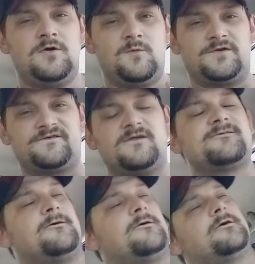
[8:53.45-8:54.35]
which
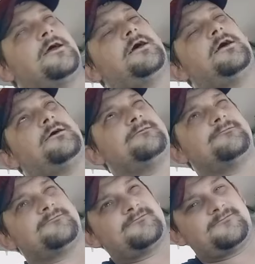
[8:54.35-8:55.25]
this car
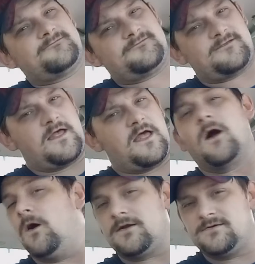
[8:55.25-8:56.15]
has, hang
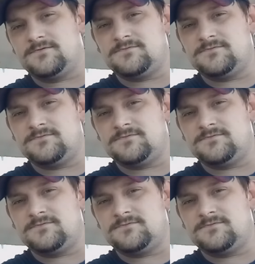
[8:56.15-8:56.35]
on,